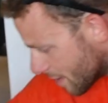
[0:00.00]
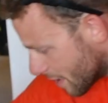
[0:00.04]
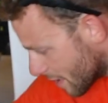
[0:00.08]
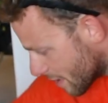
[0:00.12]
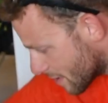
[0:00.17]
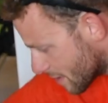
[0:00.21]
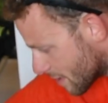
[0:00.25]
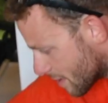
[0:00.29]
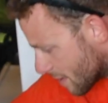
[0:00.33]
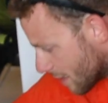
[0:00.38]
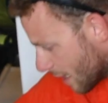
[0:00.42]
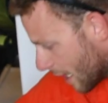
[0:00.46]

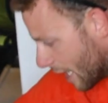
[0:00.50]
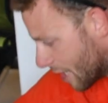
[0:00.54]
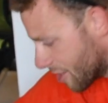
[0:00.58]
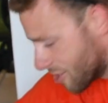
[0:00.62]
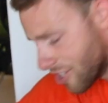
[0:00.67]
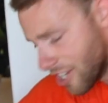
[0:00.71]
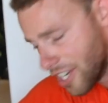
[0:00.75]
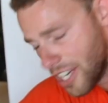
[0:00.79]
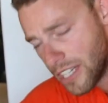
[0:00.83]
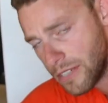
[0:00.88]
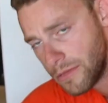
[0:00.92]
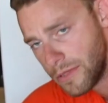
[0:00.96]
this
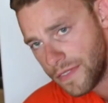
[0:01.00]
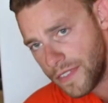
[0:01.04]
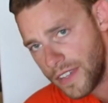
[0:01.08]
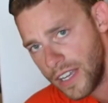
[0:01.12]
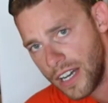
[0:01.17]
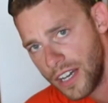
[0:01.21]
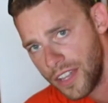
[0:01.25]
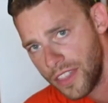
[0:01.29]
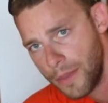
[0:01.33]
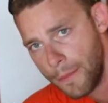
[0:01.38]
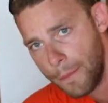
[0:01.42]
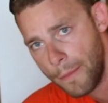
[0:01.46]
hatch here we've
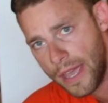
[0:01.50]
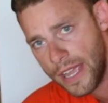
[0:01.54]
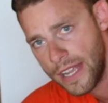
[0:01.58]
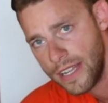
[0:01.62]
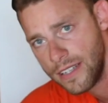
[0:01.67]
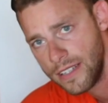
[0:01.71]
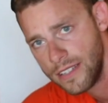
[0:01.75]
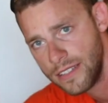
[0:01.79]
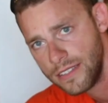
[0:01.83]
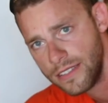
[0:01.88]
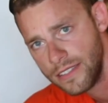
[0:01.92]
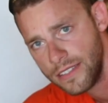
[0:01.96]
got the
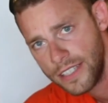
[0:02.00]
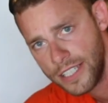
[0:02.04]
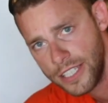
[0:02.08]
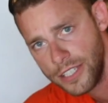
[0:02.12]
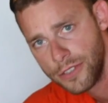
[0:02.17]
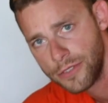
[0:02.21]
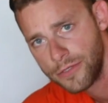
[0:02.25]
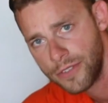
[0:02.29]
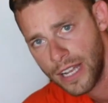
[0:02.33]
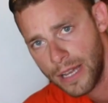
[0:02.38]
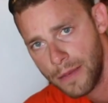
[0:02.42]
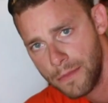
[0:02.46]
main
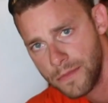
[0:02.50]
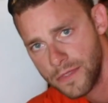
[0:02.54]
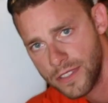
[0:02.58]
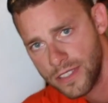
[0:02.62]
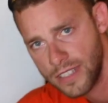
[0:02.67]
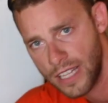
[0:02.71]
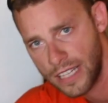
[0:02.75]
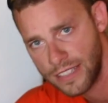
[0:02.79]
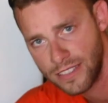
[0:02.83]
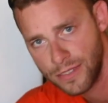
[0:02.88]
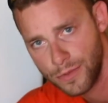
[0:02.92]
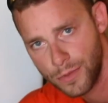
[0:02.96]
keel ram,
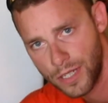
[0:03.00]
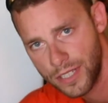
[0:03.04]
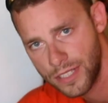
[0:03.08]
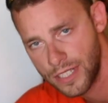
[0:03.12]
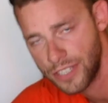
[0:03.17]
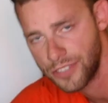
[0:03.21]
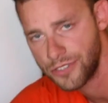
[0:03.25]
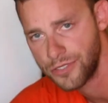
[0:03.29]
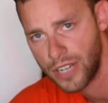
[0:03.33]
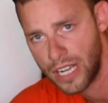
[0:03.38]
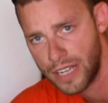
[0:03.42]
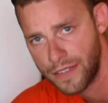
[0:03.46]
so that's the one
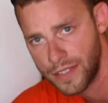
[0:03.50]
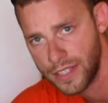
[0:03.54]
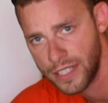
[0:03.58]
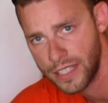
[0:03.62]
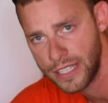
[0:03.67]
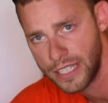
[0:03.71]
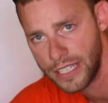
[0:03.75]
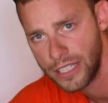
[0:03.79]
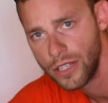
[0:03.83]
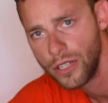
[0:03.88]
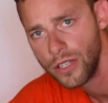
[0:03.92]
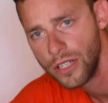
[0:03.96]
that's driving the
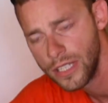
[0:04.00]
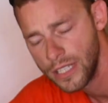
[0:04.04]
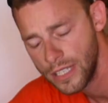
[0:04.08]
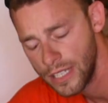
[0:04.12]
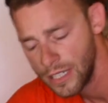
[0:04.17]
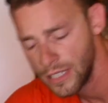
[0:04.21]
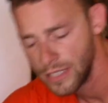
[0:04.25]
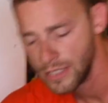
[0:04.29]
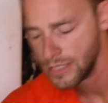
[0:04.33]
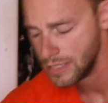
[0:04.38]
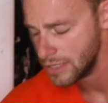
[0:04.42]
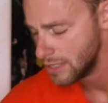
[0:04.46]
keel.
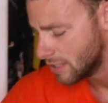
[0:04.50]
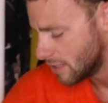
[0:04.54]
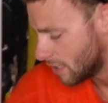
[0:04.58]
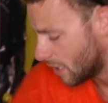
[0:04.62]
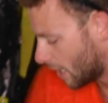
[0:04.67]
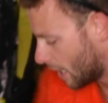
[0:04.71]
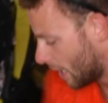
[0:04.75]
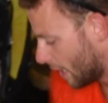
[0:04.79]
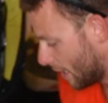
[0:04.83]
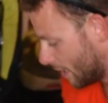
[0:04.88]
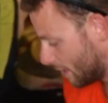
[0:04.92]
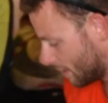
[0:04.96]

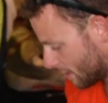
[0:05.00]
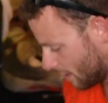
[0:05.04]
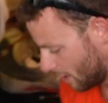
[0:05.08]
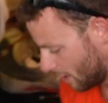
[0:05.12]
And